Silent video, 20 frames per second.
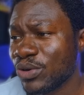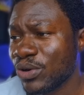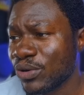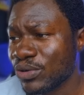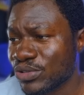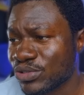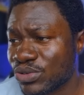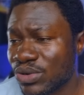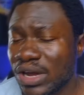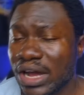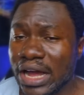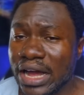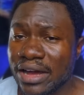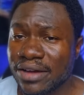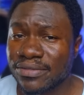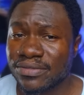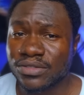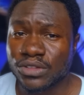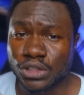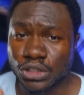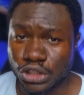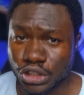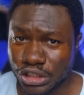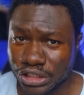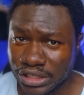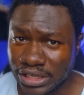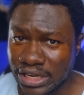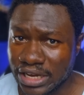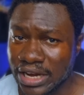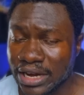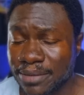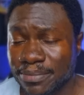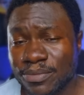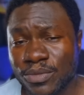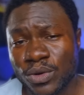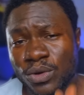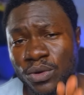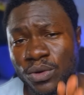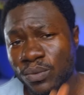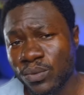also have the GCUB,
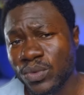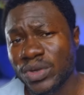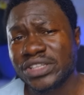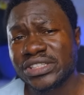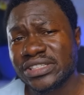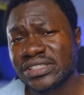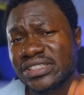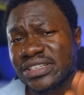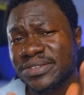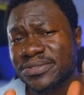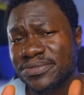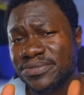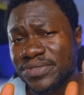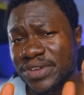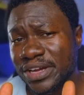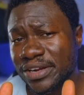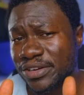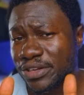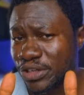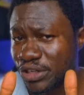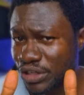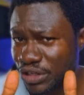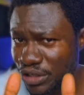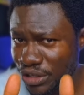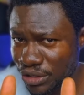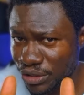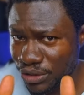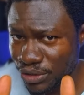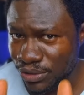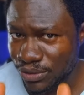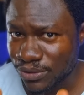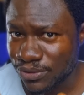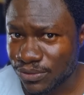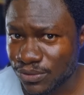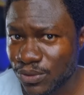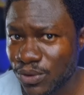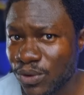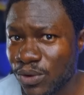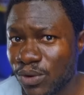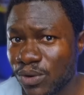which is a very new
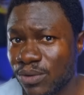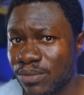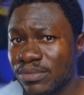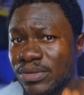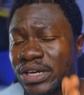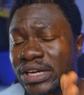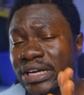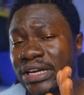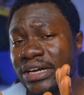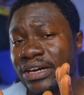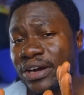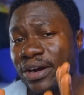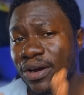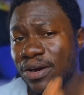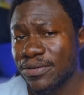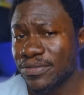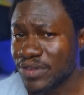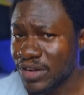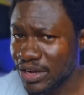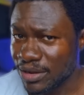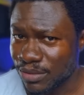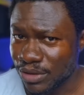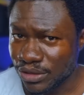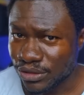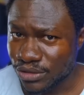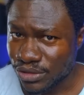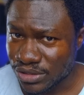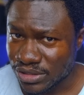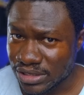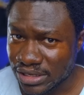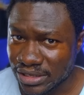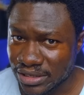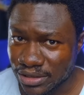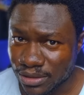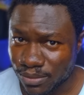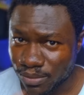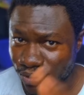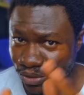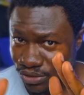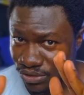form of coming to study
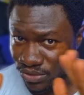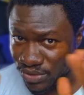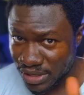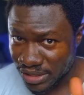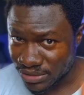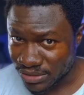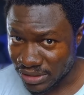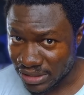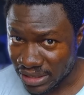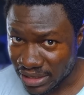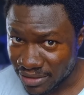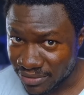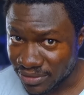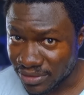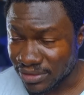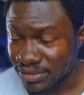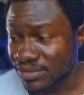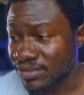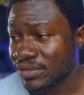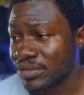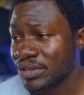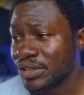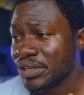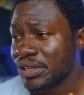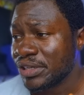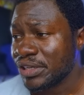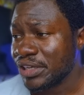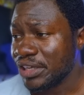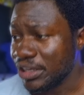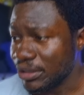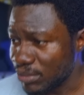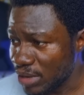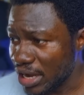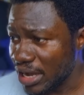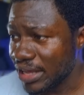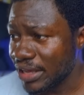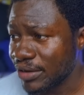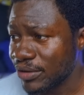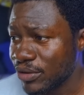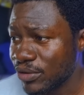the postgraduate level. In
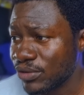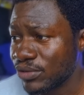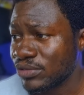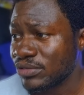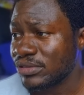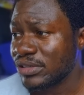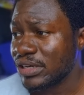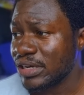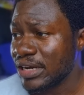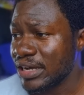my own